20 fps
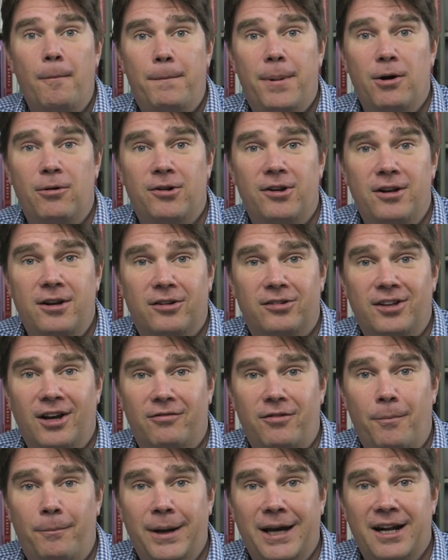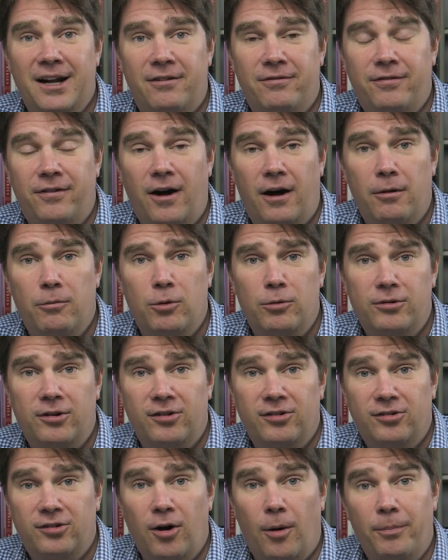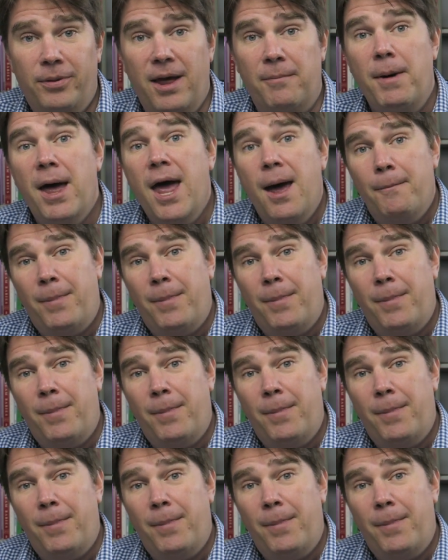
building yourself a big enough firewall to stop them.